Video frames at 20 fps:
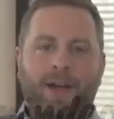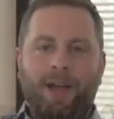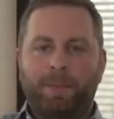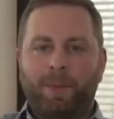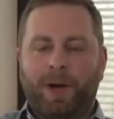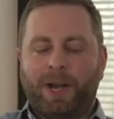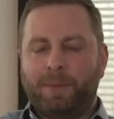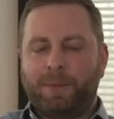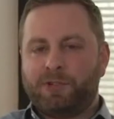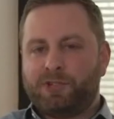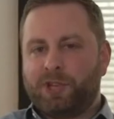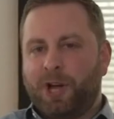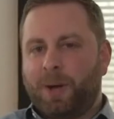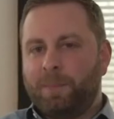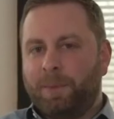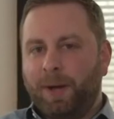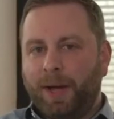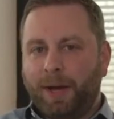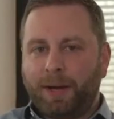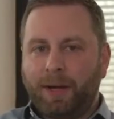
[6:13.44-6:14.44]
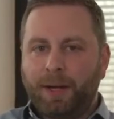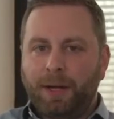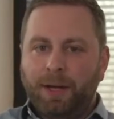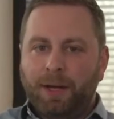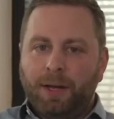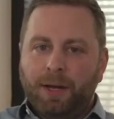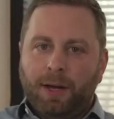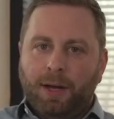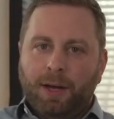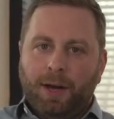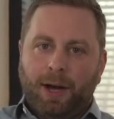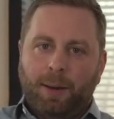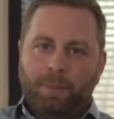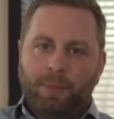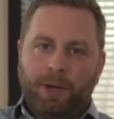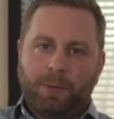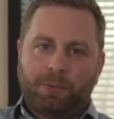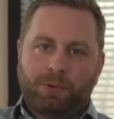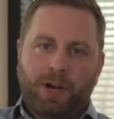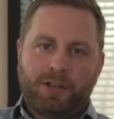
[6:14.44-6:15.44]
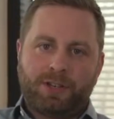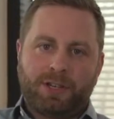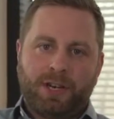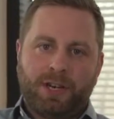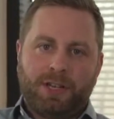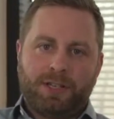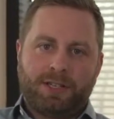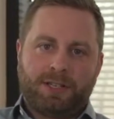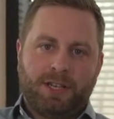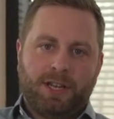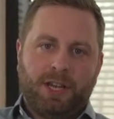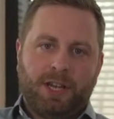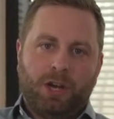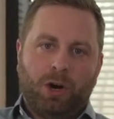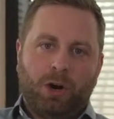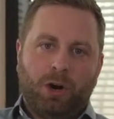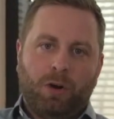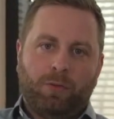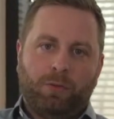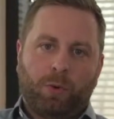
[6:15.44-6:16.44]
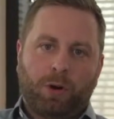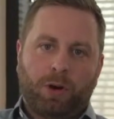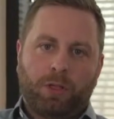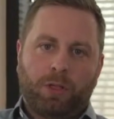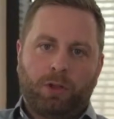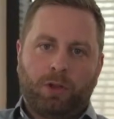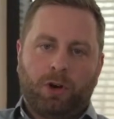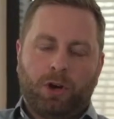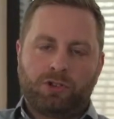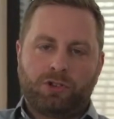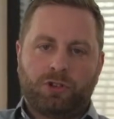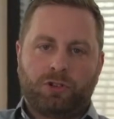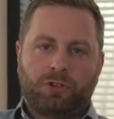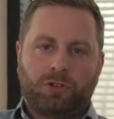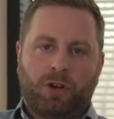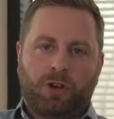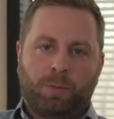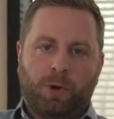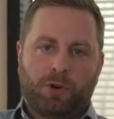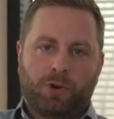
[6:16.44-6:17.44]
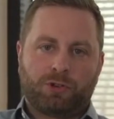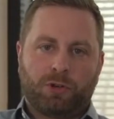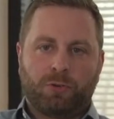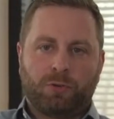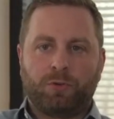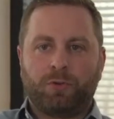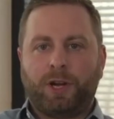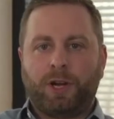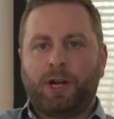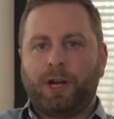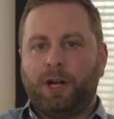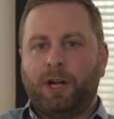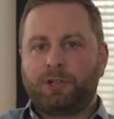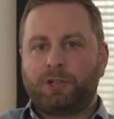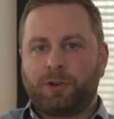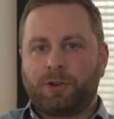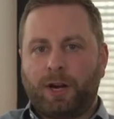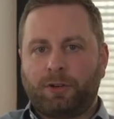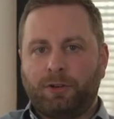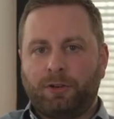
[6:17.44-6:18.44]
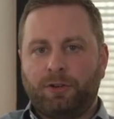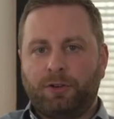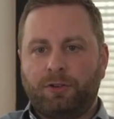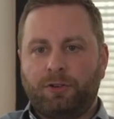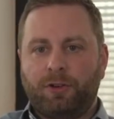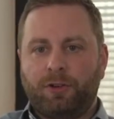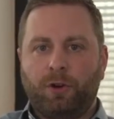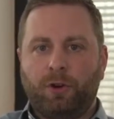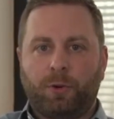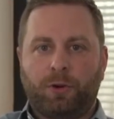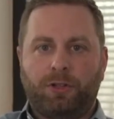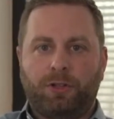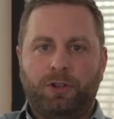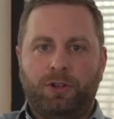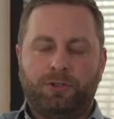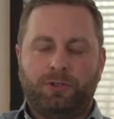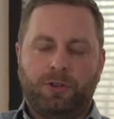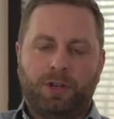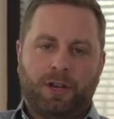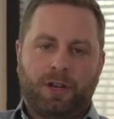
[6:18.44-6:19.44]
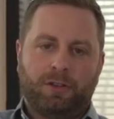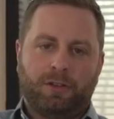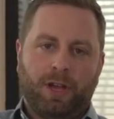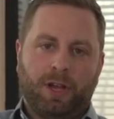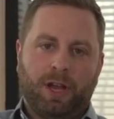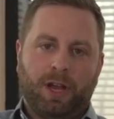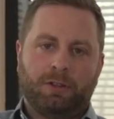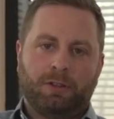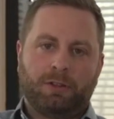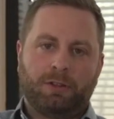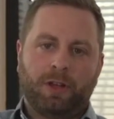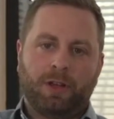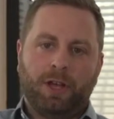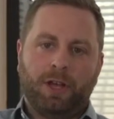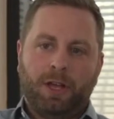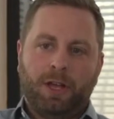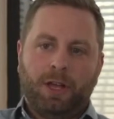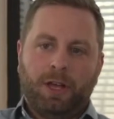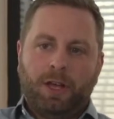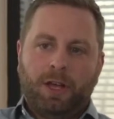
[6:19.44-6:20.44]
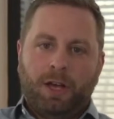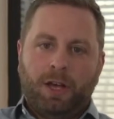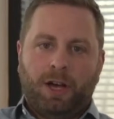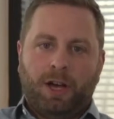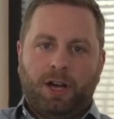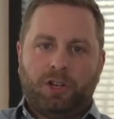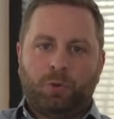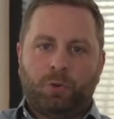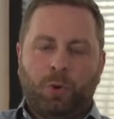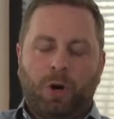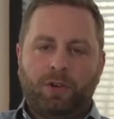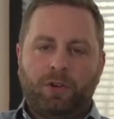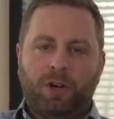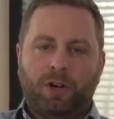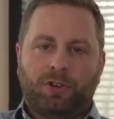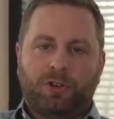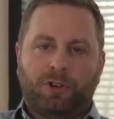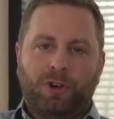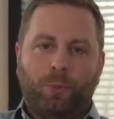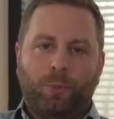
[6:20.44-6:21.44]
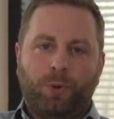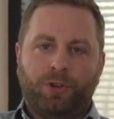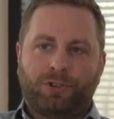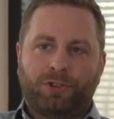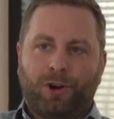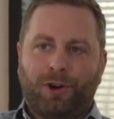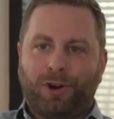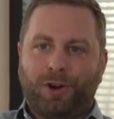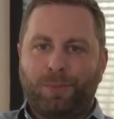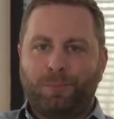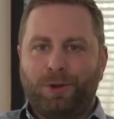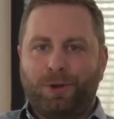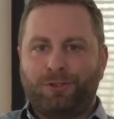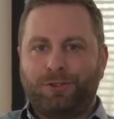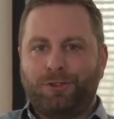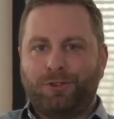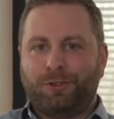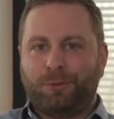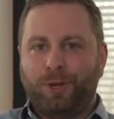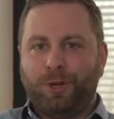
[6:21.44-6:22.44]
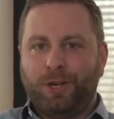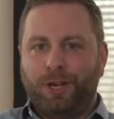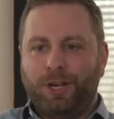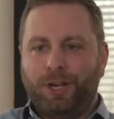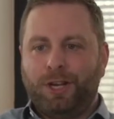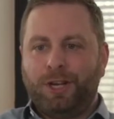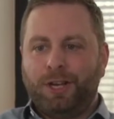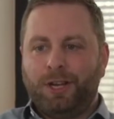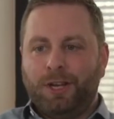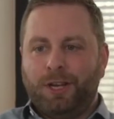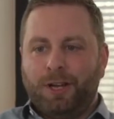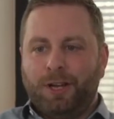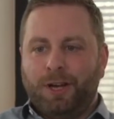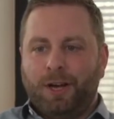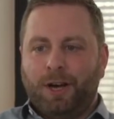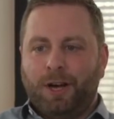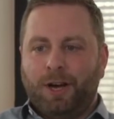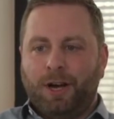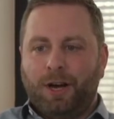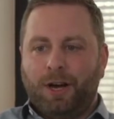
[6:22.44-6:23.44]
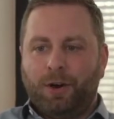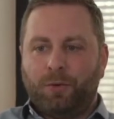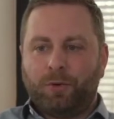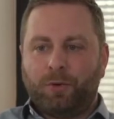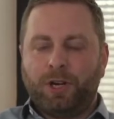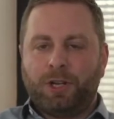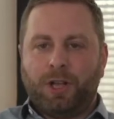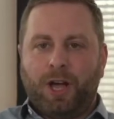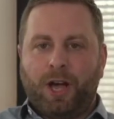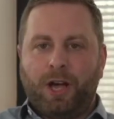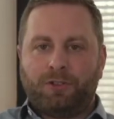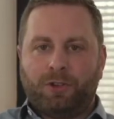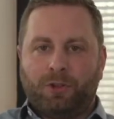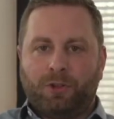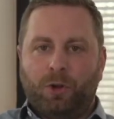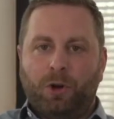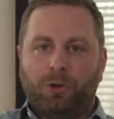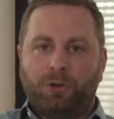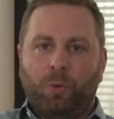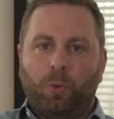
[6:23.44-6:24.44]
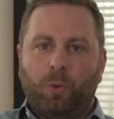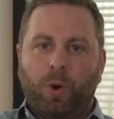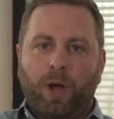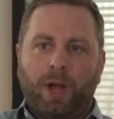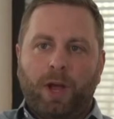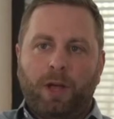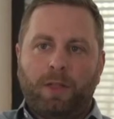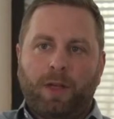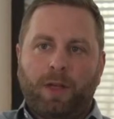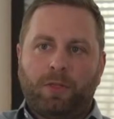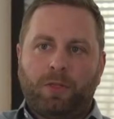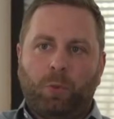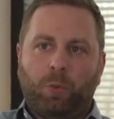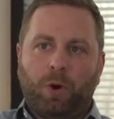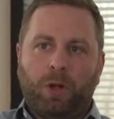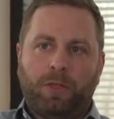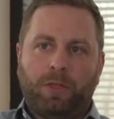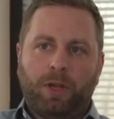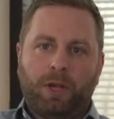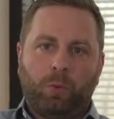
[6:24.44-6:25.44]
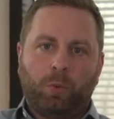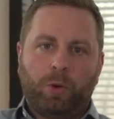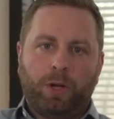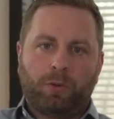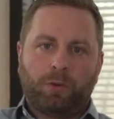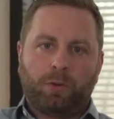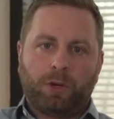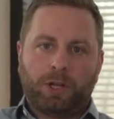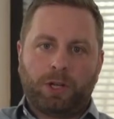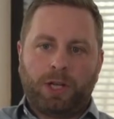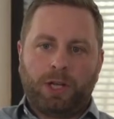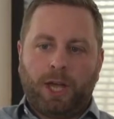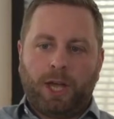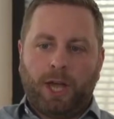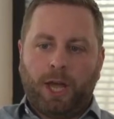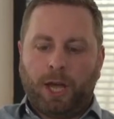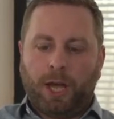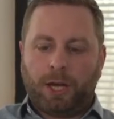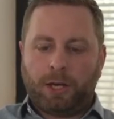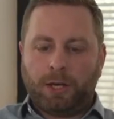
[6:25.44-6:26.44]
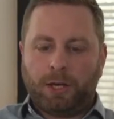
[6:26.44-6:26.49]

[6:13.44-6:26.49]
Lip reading: my name is John Peck. I'm the president and CEO of one of the largest commercial roofing contractors in the Northeast United States. 12 years ago when we started our business, we realized along the way that the one thing we really can't